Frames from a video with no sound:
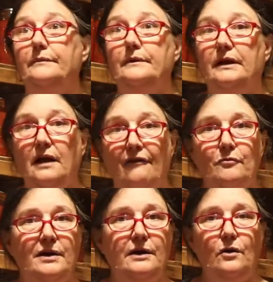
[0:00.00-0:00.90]
the
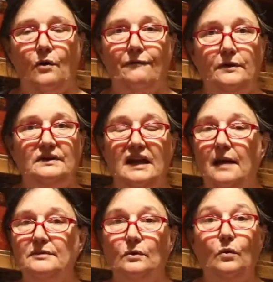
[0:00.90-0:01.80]
government or food
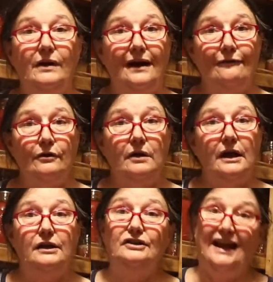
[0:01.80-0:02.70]
stamps or whatever
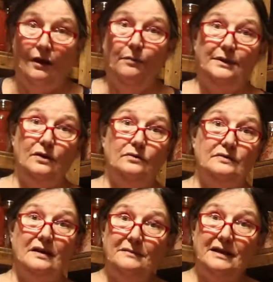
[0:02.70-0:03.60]
to help you.
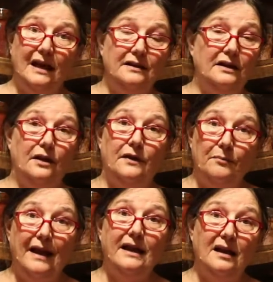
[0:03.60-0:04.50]
Sometimes, you know, there
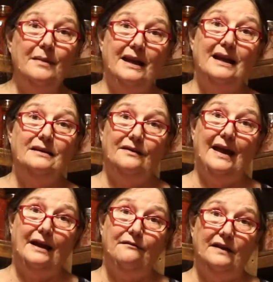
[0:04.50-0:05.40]
may come an end to
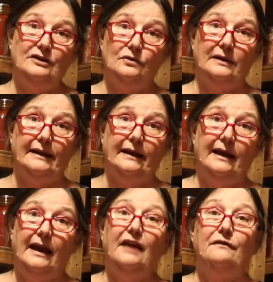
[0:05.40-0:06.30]
that eventually
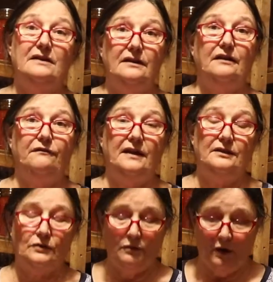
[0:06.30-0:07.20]
if
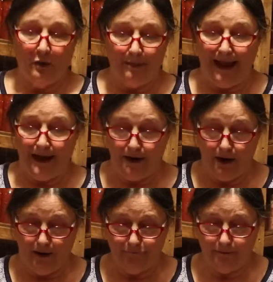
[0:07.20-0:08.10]
things are bad
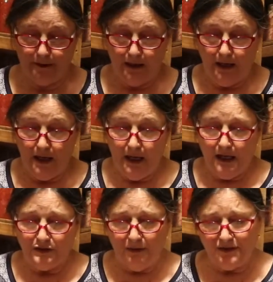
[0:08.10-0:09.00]
enough.
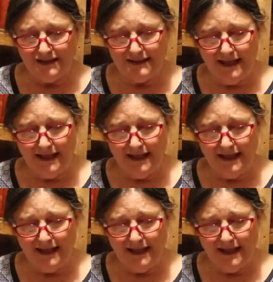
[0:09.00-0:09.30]
So I'm just